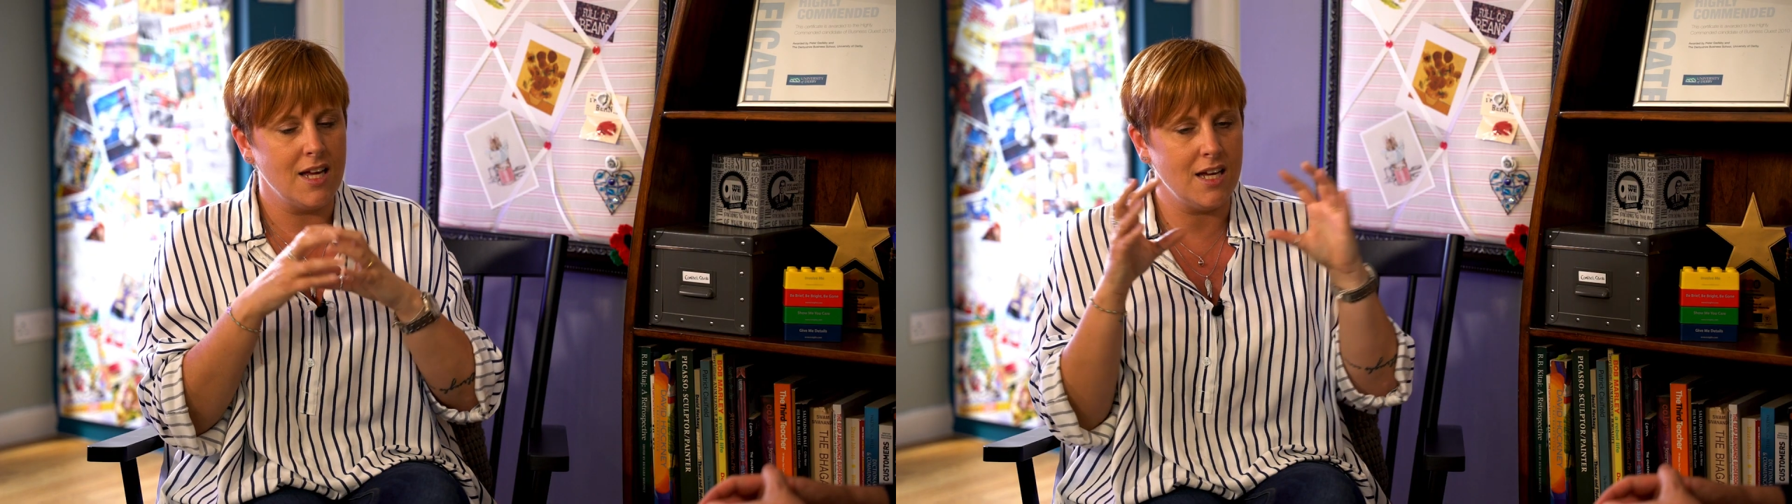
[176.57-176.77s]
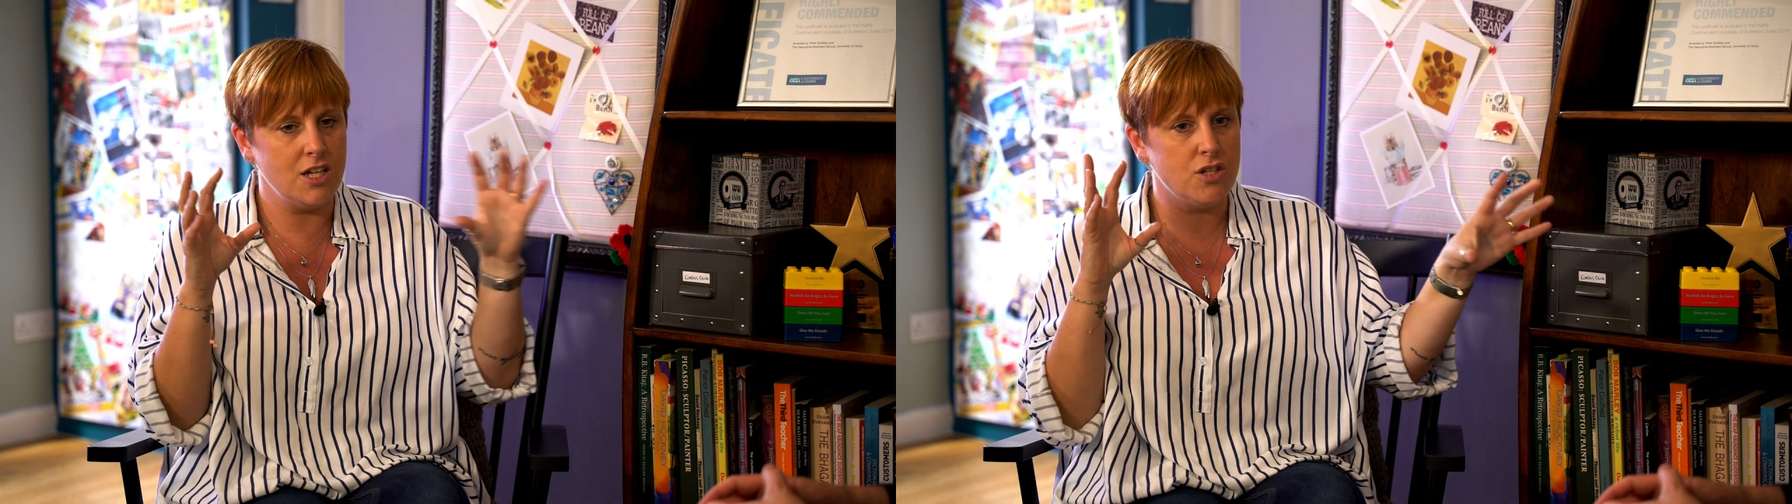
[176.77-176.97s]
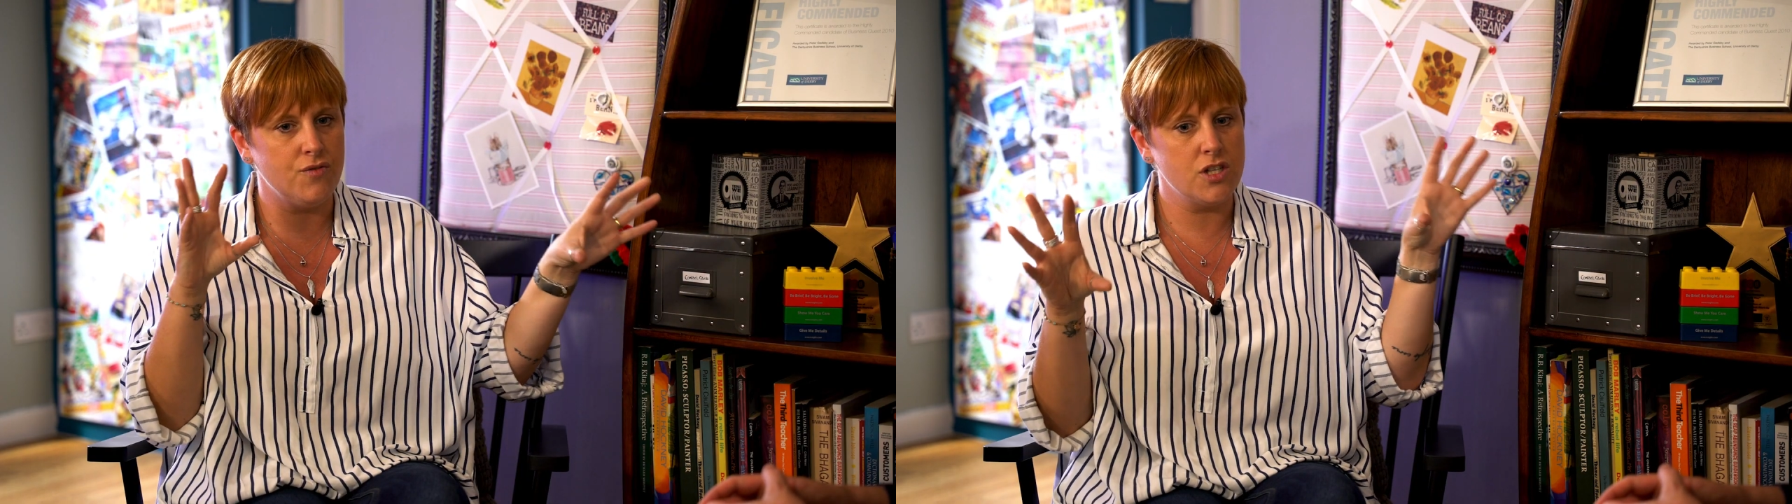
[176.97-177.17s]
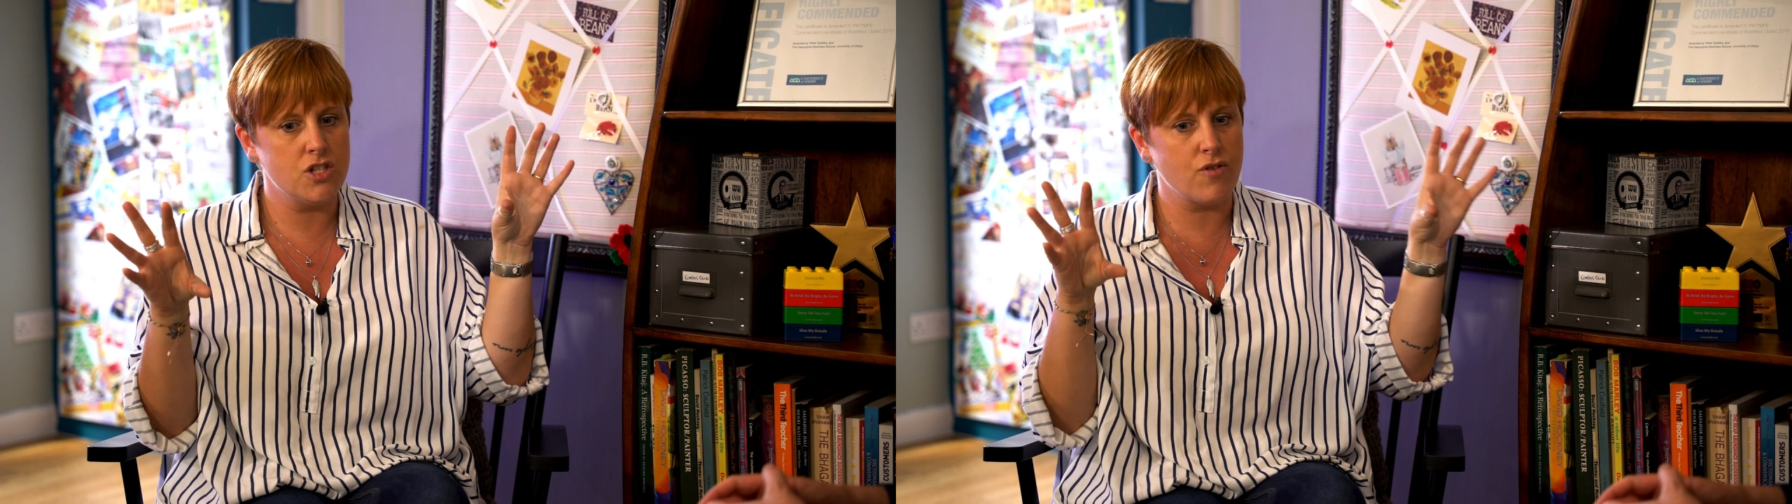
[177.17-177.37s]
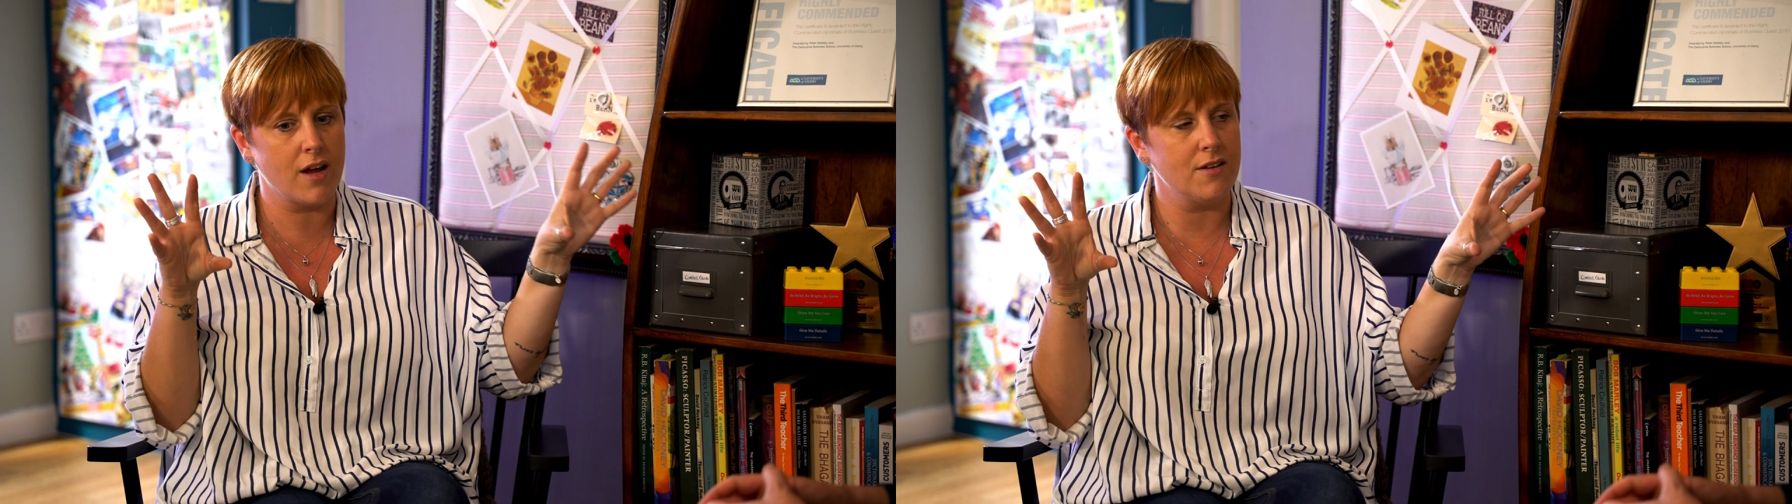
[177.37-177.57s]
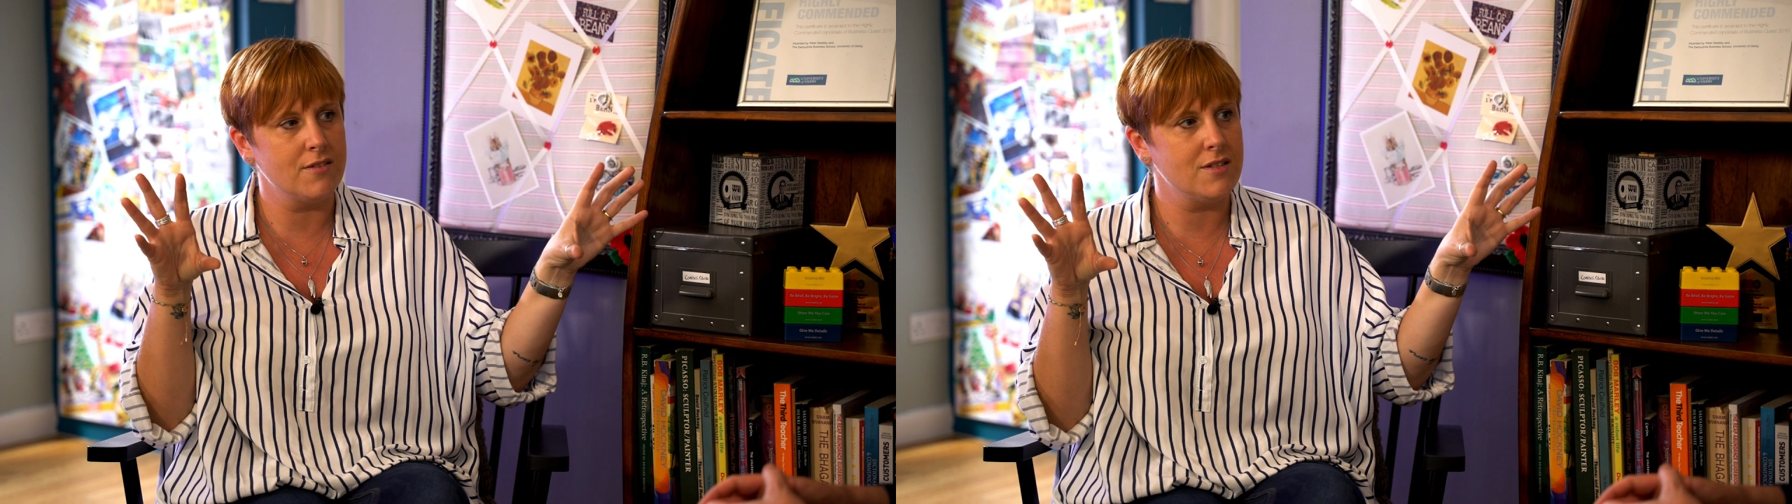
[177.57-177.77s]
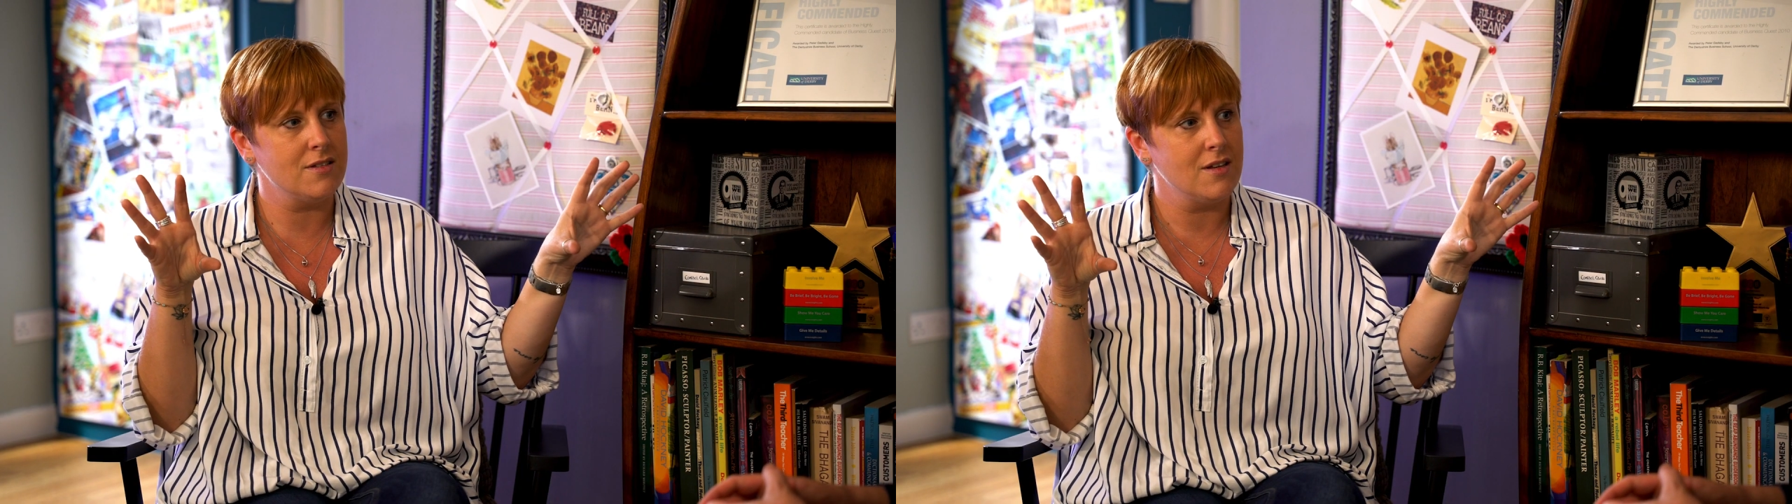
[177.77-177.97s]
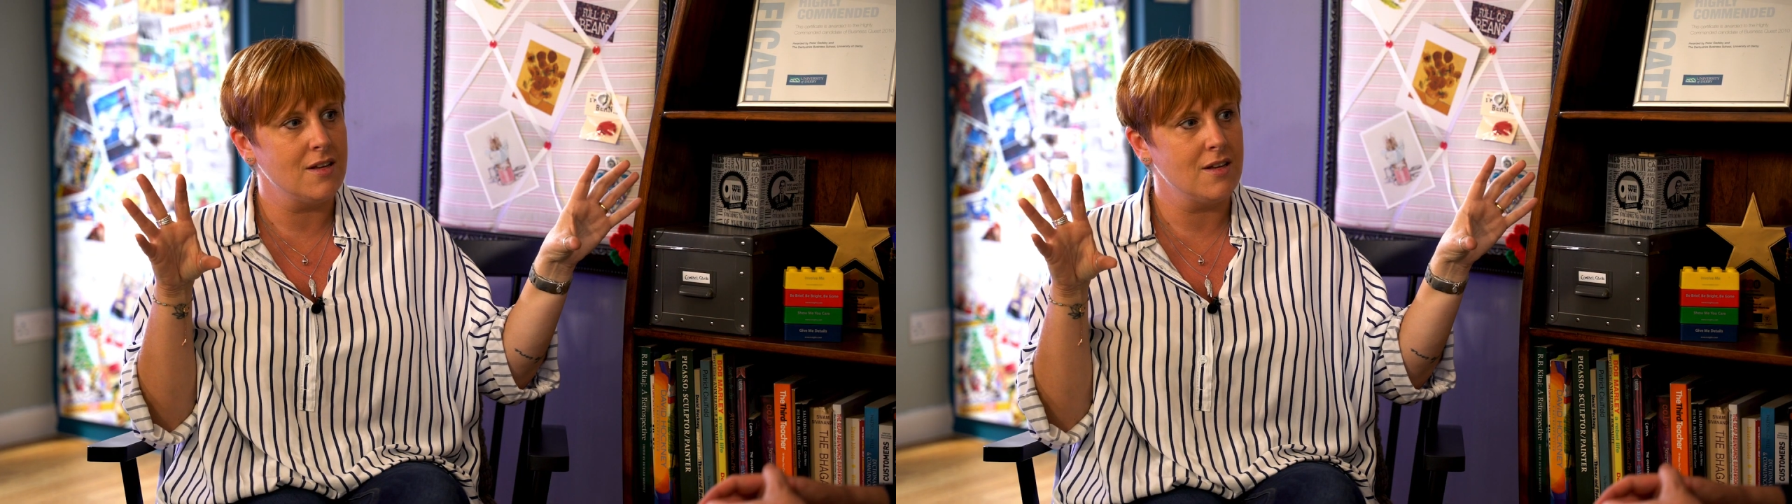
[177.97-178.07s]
each of your strengths